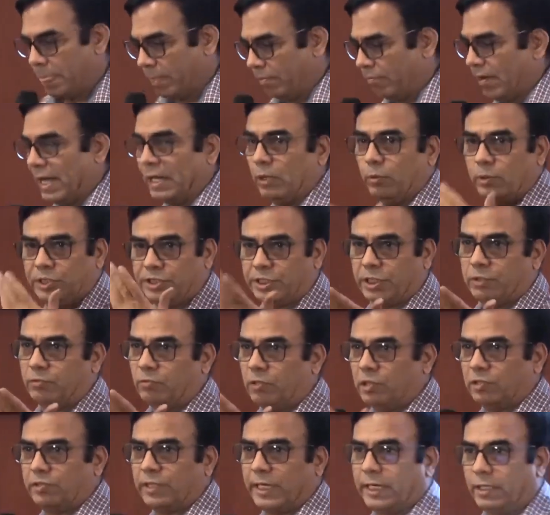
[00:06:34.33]
Valuation
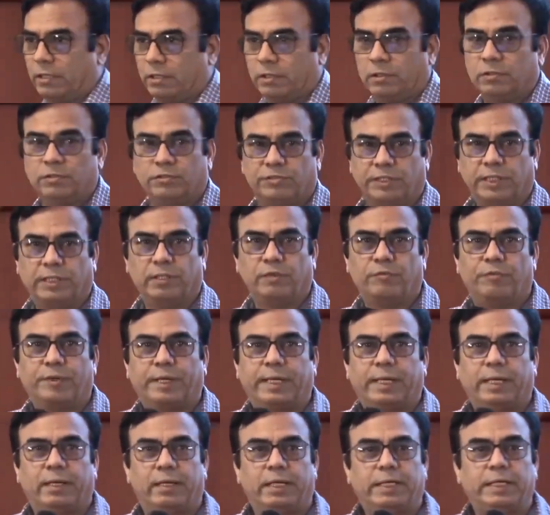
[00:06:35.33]
was at
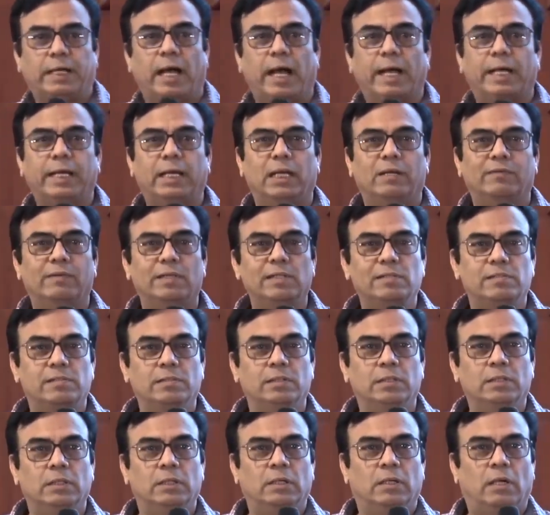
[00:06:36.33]
significantly high levels,
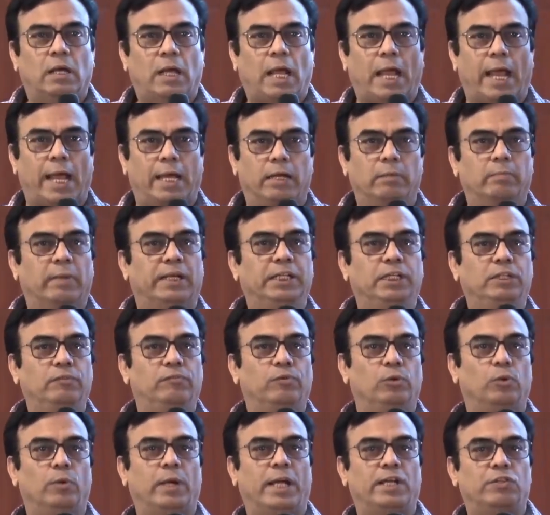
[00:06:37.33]
and money
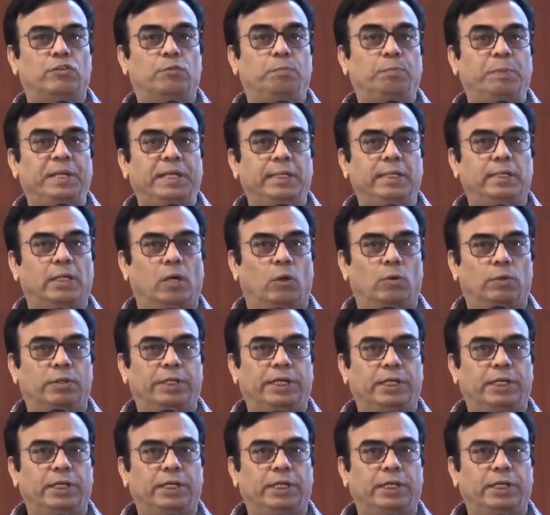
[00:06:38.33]
flow has peaked out.